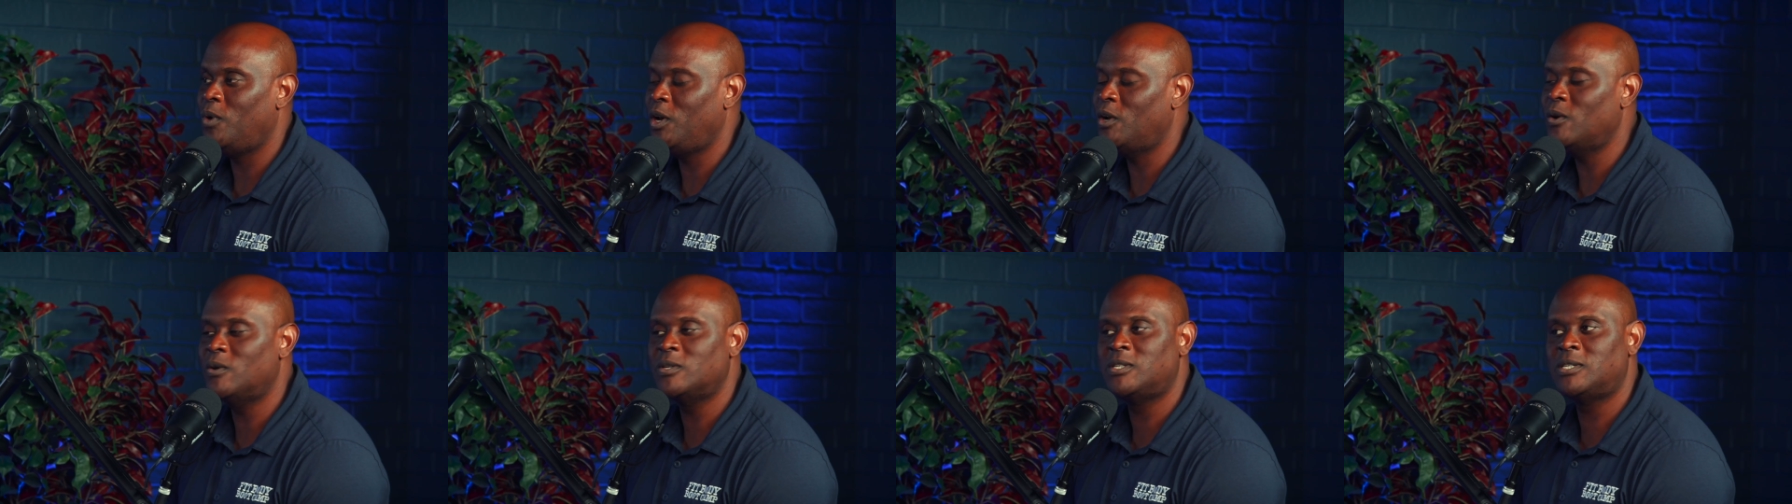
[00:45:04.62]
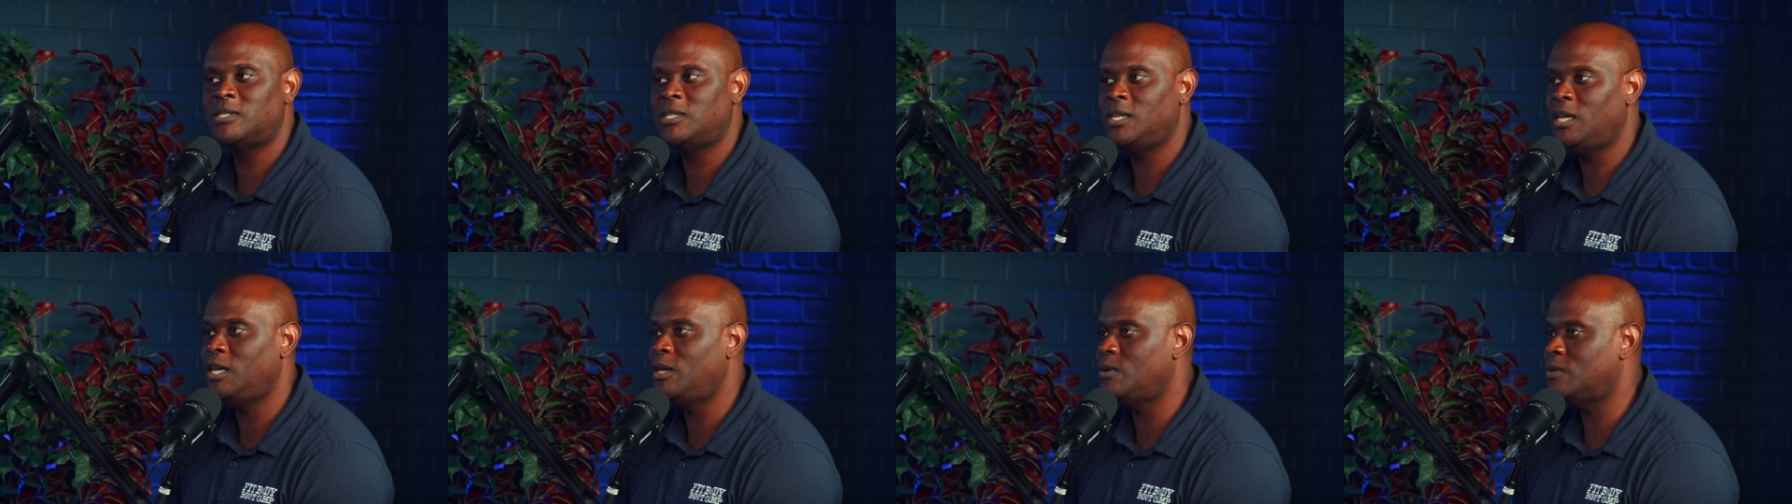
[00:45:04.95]
we don't
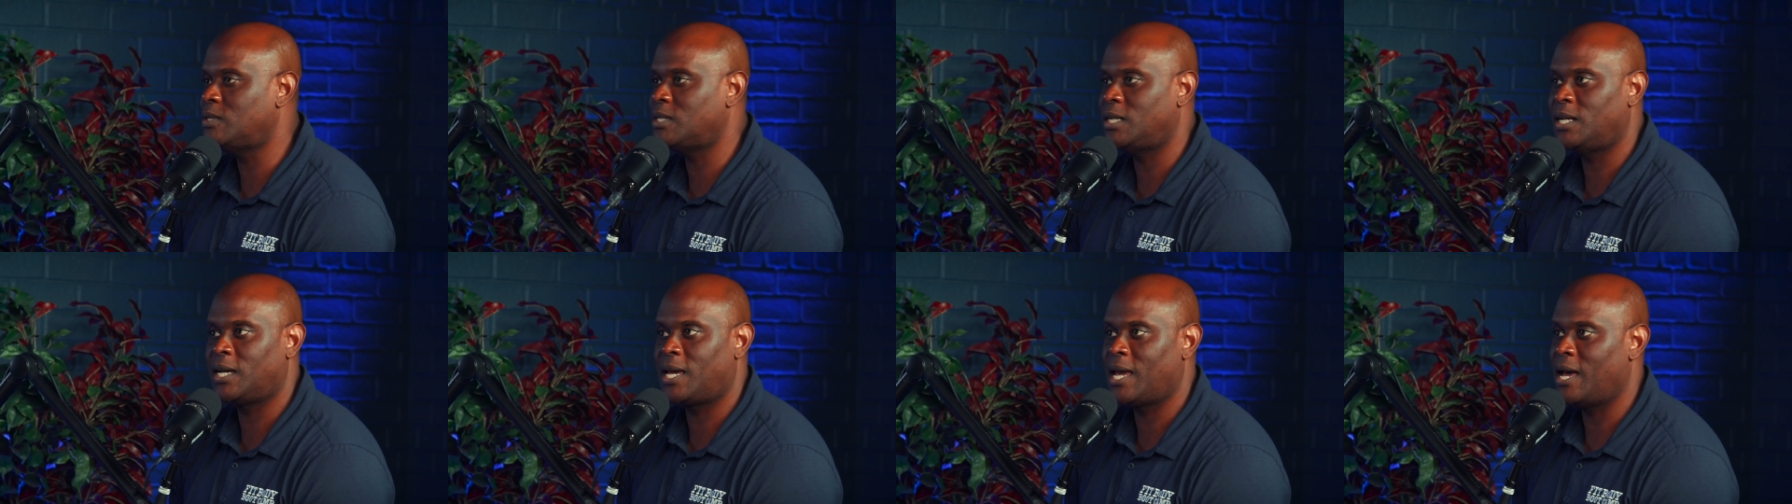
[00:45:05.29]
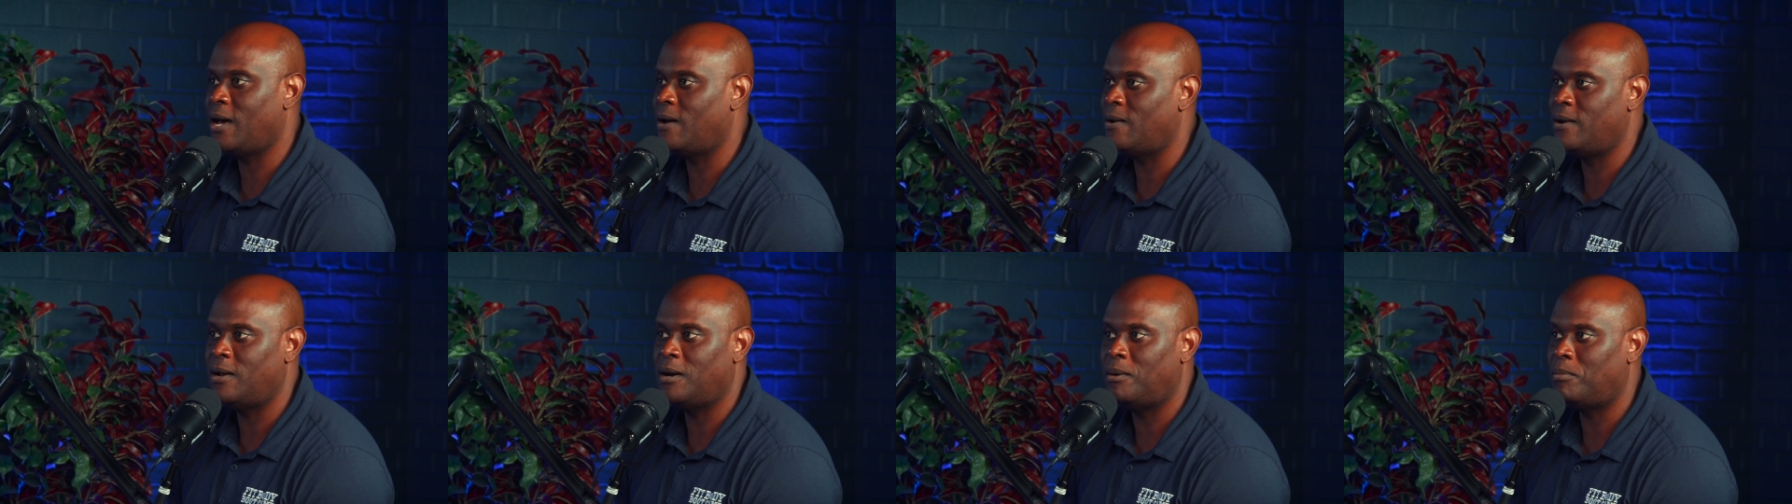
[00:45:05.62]
see you as an
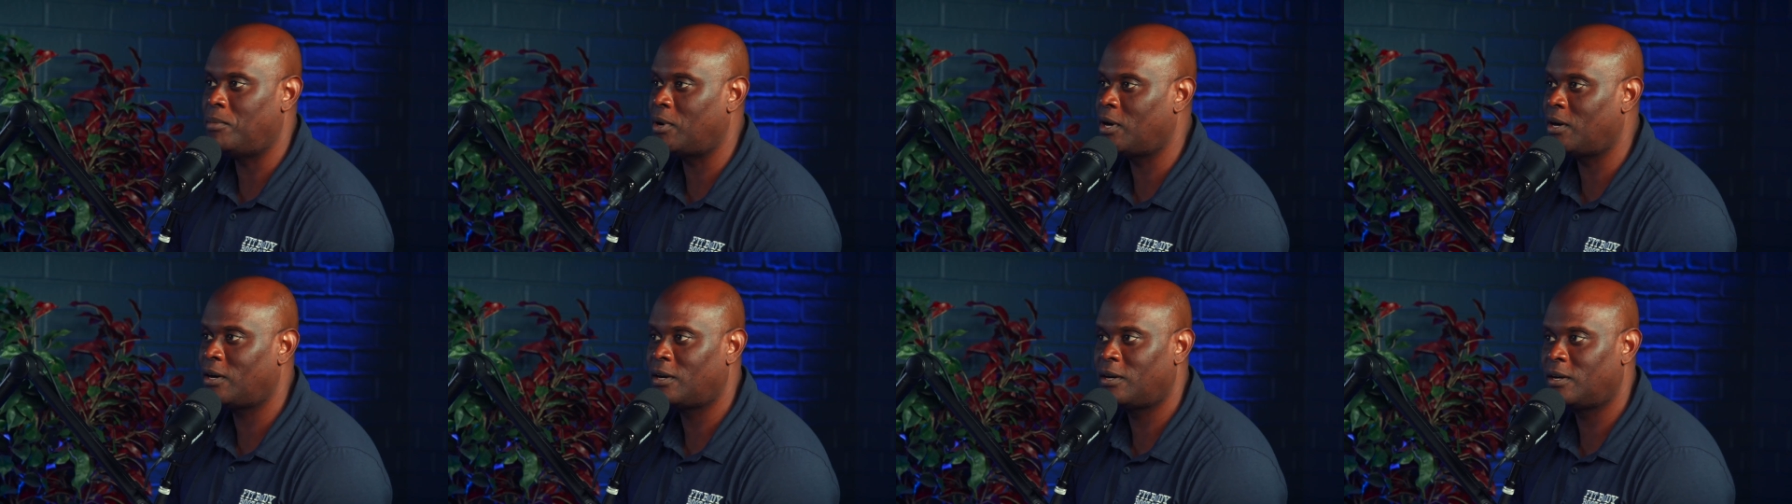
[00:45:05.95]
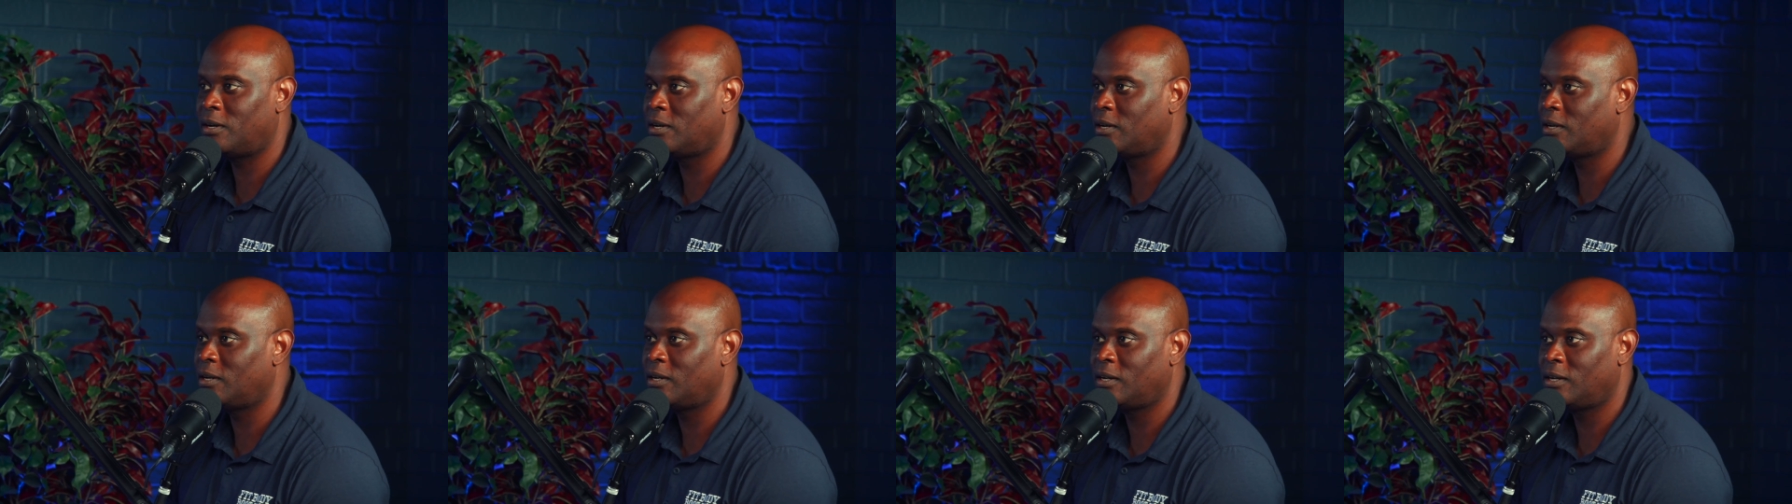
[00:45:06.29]
account number mm